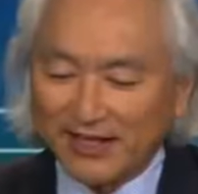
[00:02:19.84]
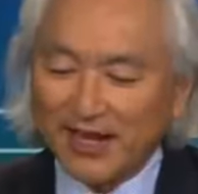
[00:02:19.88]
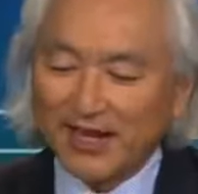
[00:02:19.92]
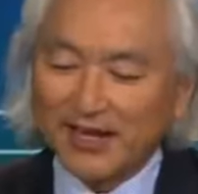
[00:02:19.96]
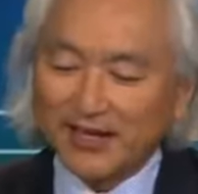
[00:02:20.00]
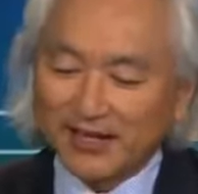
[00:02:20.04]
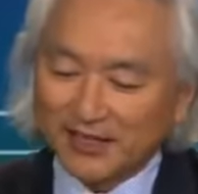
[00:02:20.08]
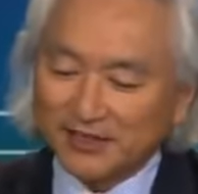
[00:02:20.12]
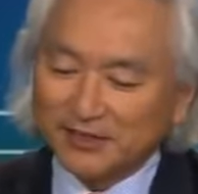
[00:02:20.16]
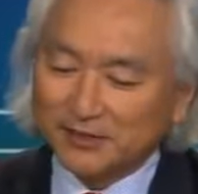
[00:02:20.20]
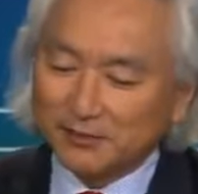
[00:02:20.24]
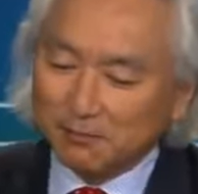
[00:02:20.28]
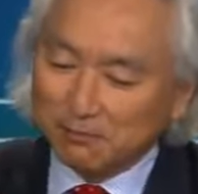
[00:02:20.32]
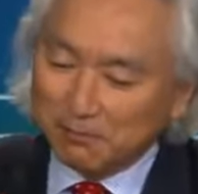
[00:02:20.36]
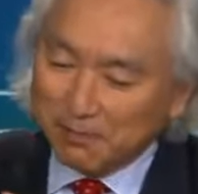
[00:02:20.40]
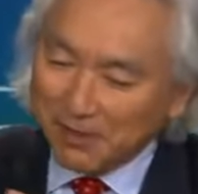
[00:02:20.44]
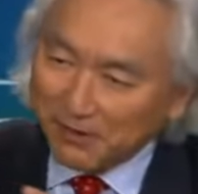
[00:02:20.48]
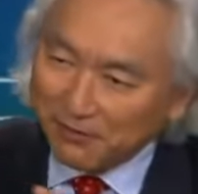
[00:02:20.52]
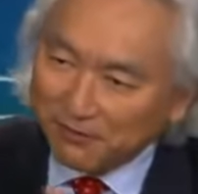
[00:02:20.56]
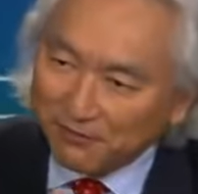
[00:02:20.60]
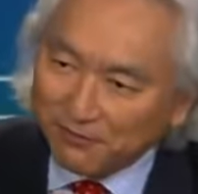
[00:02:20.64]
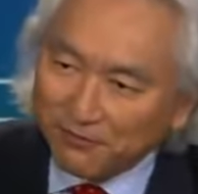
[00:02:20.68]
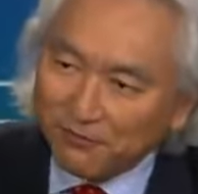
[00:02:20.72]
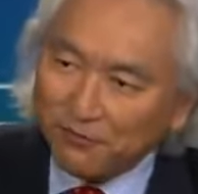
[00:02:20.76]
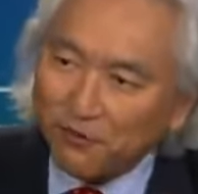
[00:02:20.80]
take us
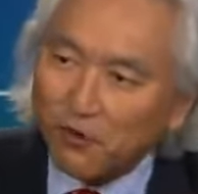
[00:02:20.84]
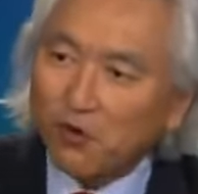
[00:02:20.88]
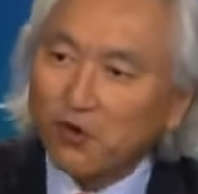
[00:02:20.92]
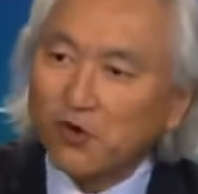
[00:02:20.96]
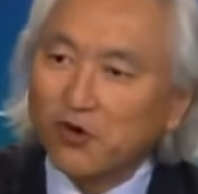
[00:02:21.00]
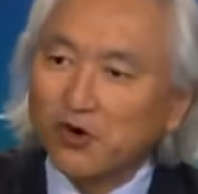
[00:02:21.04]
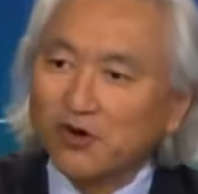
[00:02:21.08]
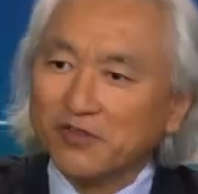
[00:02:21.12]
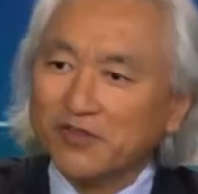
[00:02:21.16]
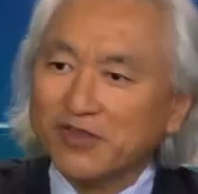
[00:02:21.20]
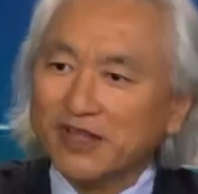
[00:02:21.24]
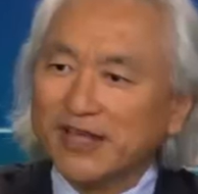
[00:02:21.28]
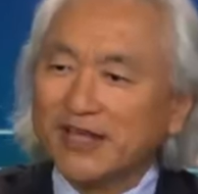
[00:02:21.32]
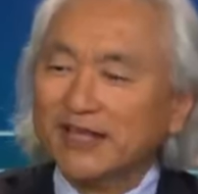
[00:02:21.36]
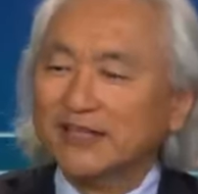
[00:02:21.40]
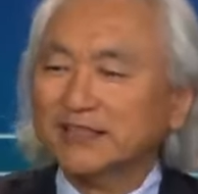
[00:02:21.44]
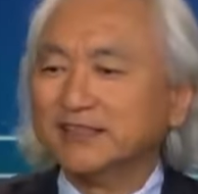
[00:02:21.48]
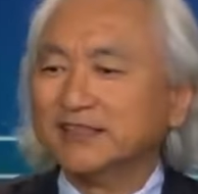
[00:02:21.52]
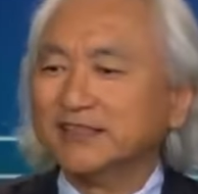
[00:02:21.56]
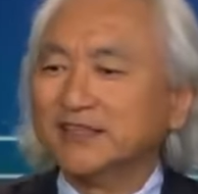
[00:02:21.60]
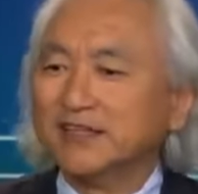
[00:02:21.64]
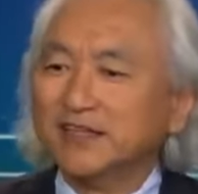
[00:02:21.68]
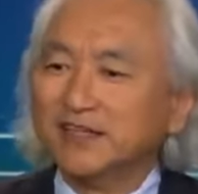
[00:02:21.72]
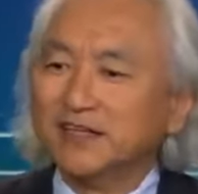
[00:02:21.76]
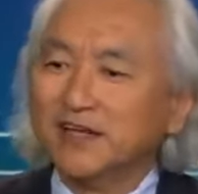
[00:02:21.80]
before the
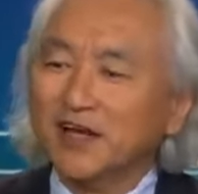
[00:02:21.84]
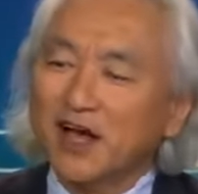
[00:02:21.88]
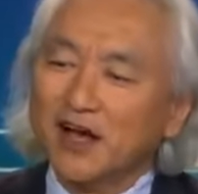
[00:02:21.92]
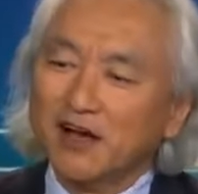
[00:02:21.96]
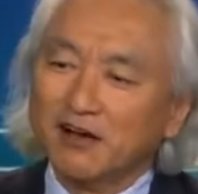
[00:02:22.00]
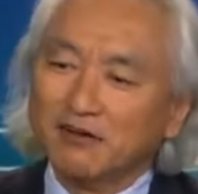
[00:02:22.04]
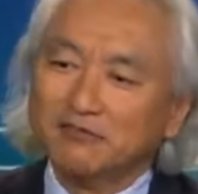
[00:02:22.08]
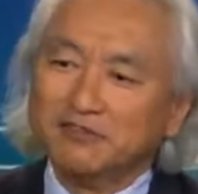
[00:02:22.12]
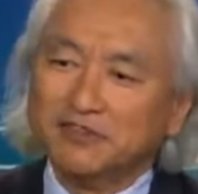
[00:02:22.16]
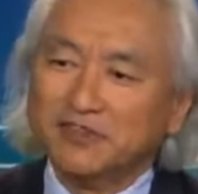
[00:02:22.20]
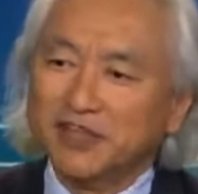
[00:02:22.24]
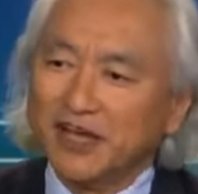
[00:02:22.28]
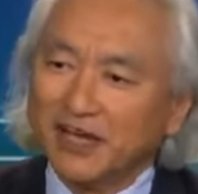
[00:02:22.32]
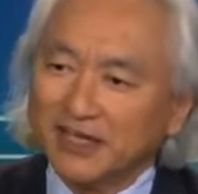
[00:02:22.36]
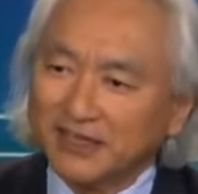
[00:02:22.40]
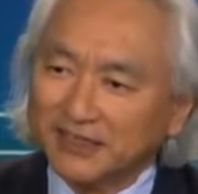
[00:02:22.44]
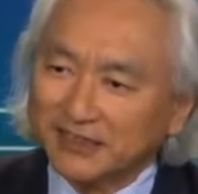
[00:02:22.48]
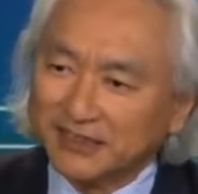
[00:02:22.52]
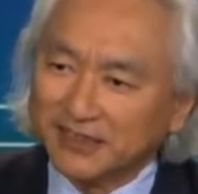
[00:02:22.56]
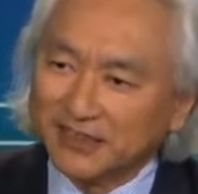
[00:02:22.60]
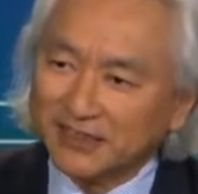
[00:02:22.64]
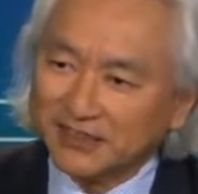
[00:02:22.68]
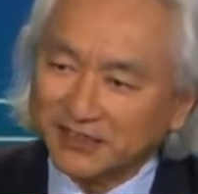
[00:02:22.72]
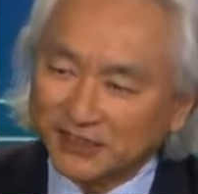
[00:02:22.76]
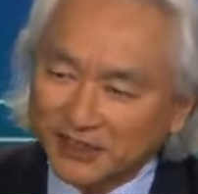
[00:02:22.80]
instant of
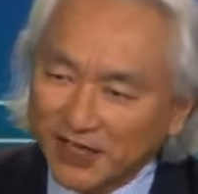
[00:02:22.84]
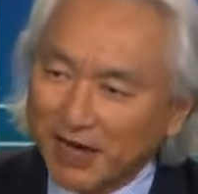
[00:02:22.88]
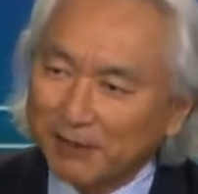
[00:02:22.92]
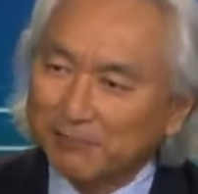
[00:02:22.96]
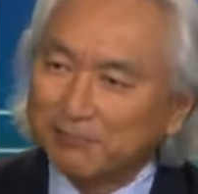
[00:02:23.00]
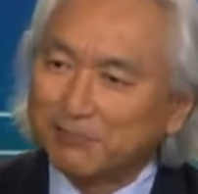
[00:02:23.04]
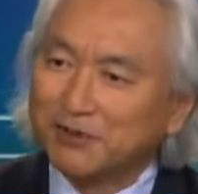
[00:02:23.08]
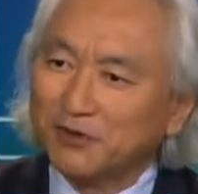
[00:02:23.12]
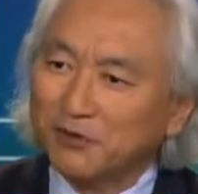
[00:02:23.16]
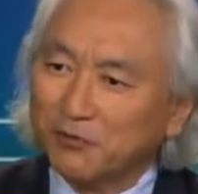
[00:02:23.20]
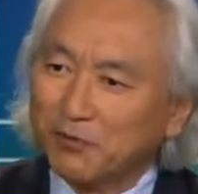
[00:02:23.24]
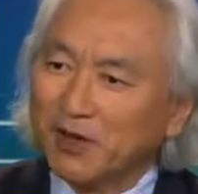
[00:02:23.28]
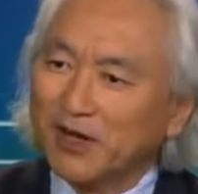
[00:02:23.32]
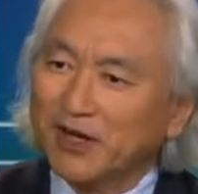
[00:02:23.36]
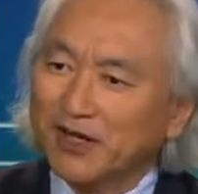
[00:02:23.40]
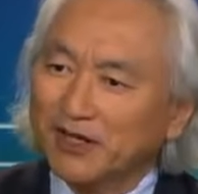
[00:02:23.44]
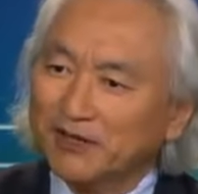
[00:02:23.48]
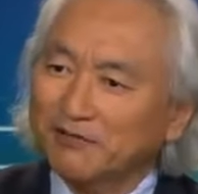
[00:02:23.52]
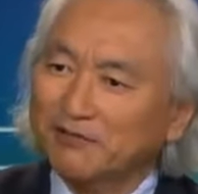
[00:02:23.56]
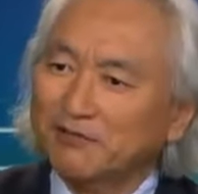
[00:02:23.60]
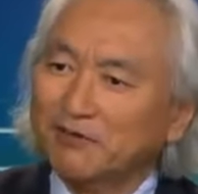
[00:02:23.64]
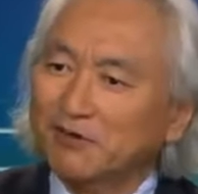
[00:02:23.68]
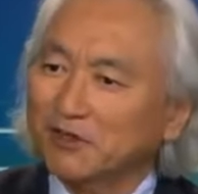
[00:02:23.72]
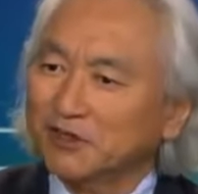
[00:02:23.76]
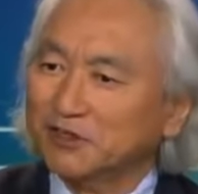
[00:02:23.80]
Genesis chapter
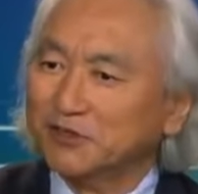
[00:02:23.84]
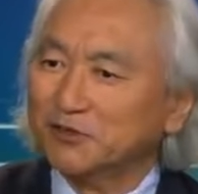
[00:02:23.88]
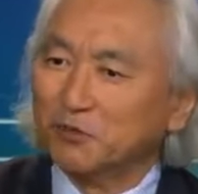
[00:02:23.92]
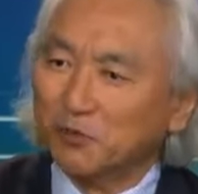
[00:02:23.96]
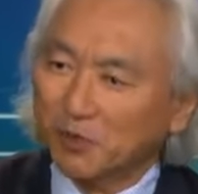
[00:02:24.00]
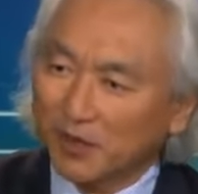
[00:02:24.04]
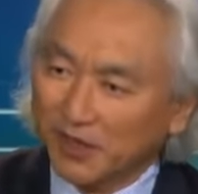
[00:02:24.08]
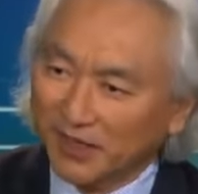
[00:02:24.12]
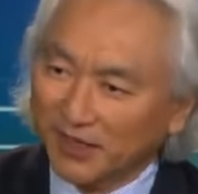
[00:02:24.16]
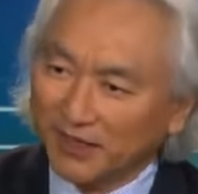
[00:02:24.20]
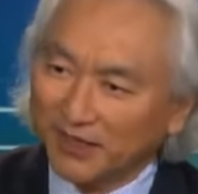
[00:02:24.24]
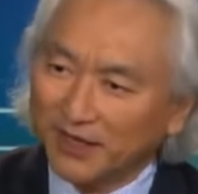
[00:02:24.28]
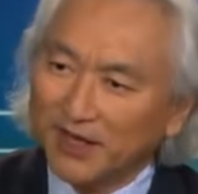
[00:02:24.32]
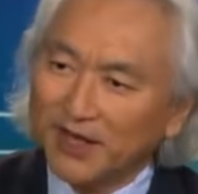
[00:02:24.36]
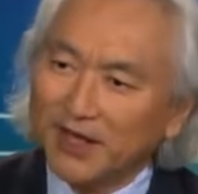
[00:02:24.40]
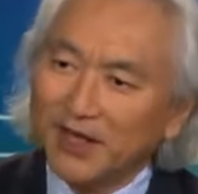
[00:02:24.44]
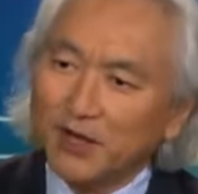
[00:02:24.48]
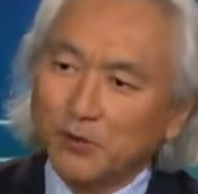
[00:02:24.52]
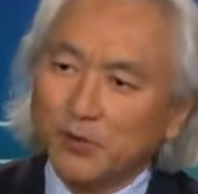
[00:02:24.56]
1, verse 1.